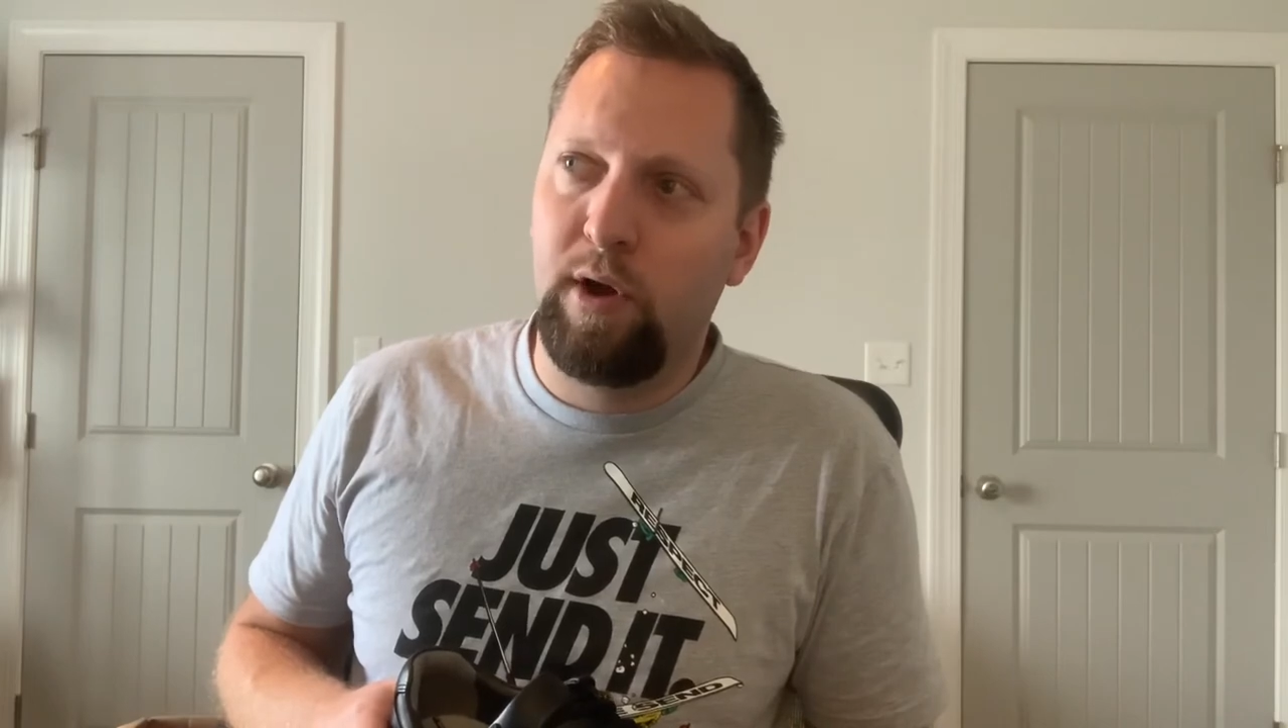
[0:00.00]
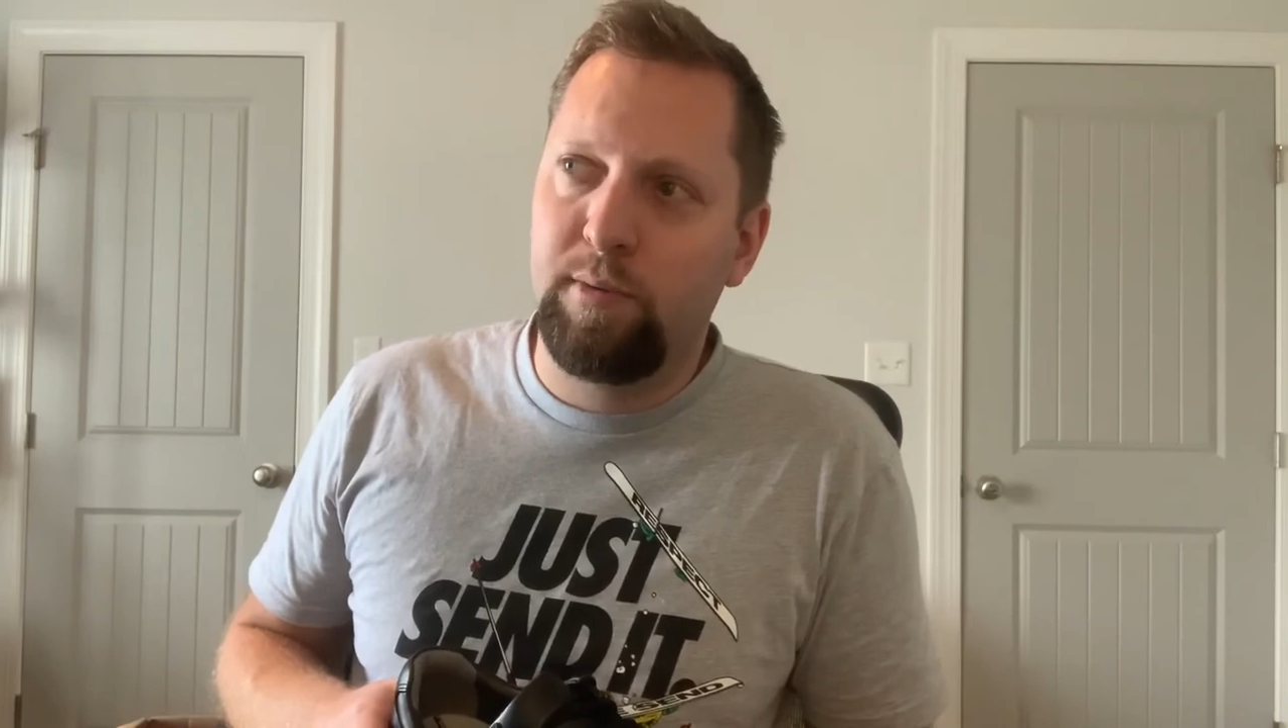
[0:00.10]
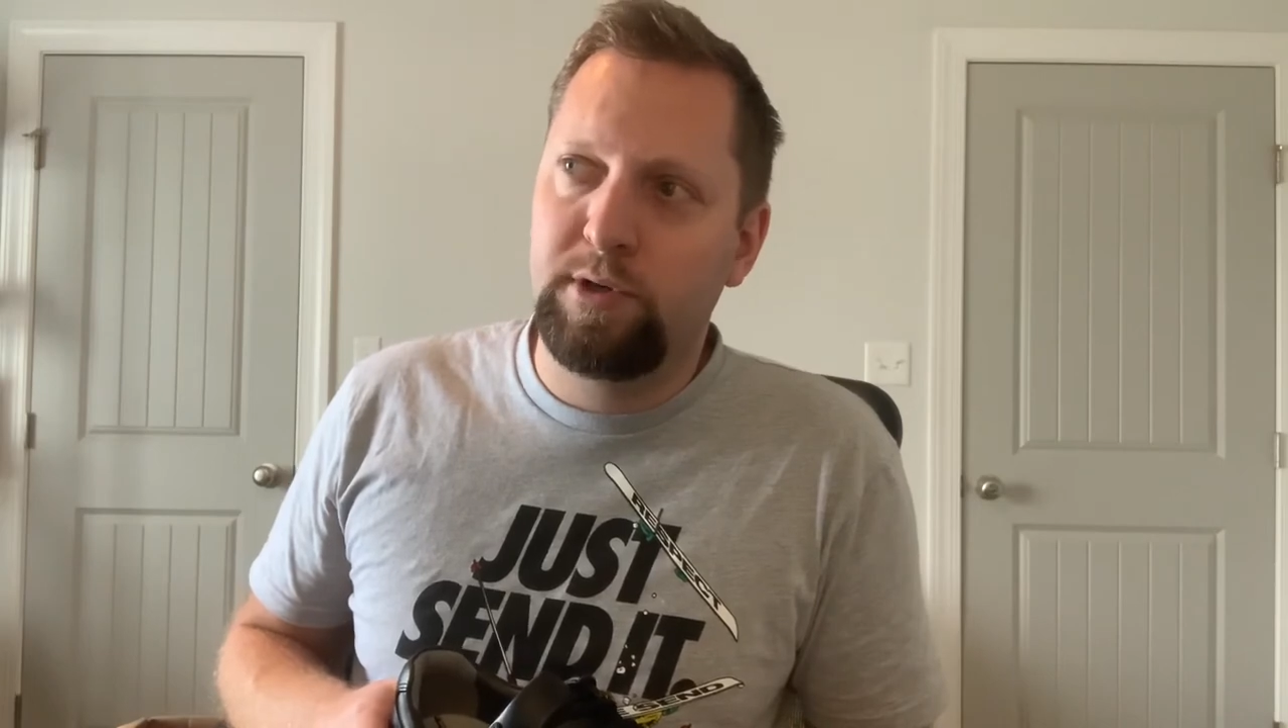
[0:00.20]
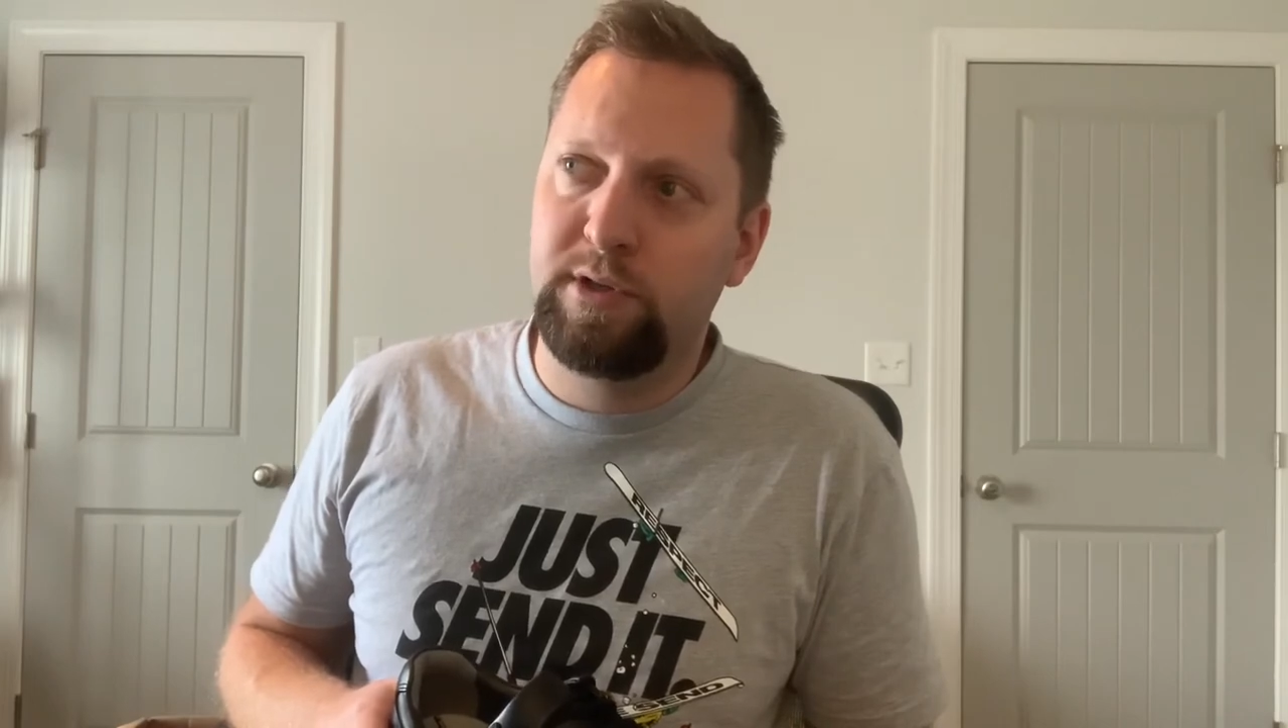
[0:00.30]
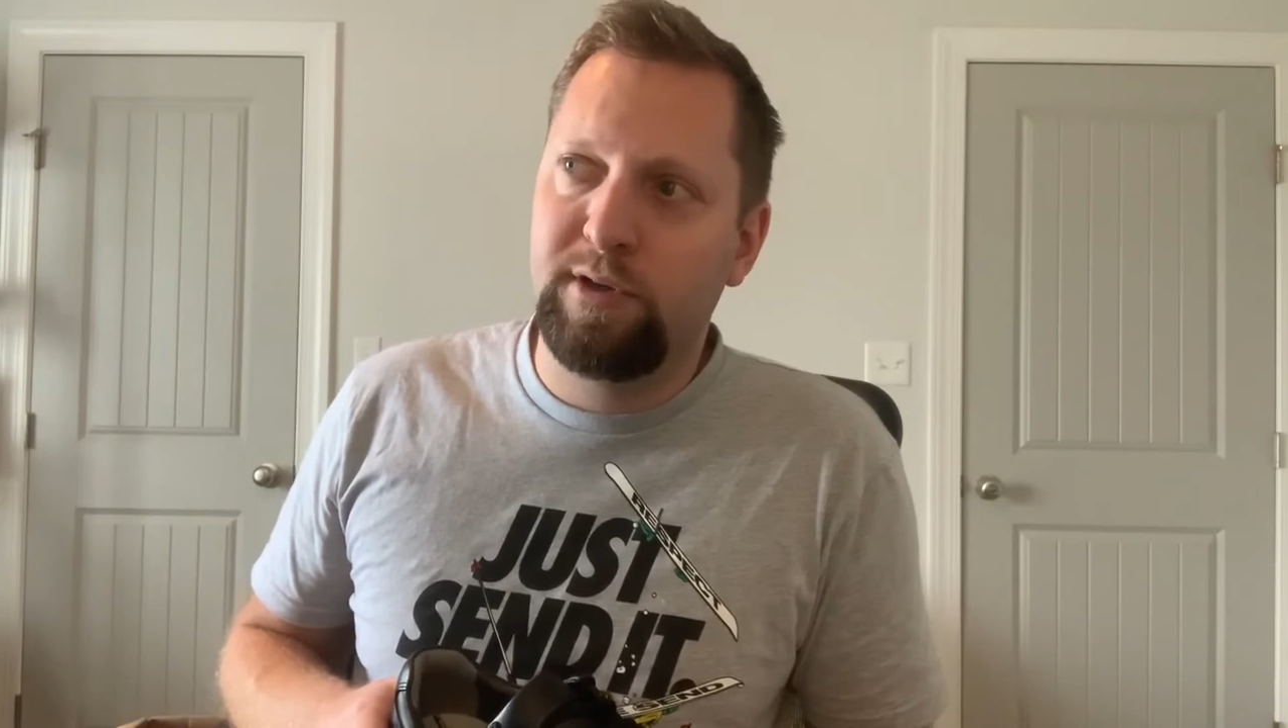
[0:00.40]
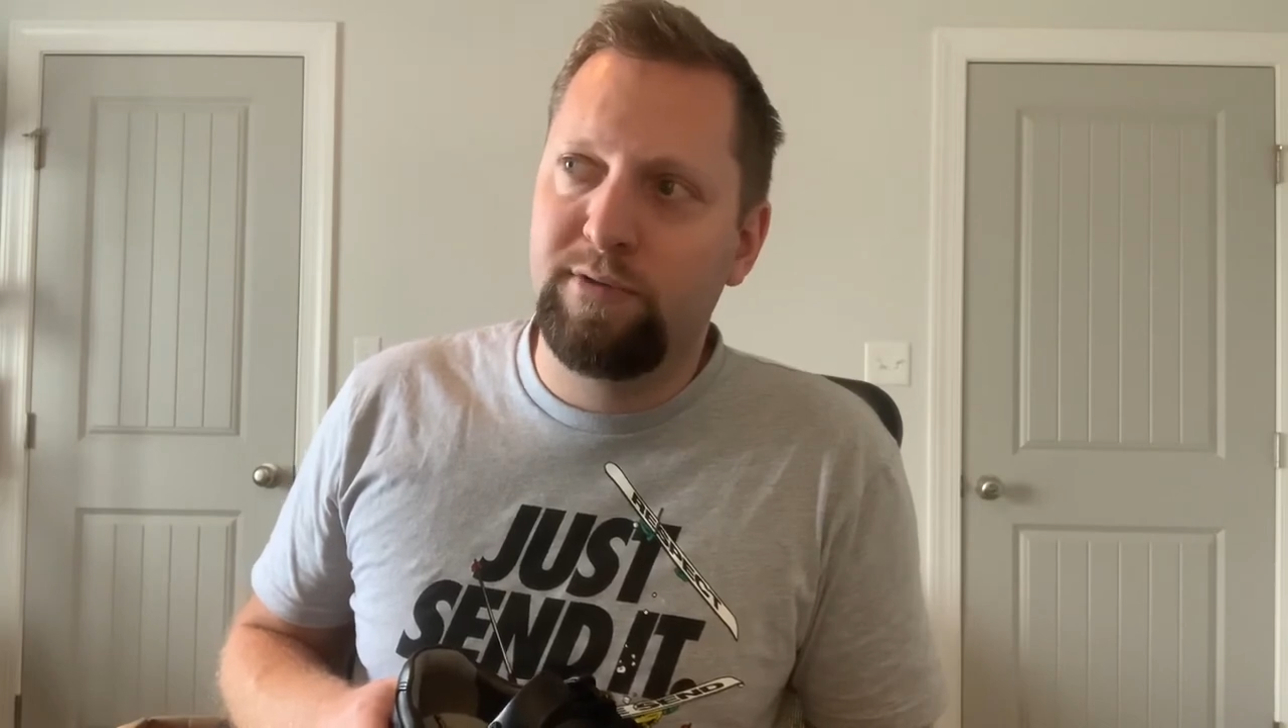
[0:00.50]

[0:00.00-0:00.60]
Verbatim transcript: options I've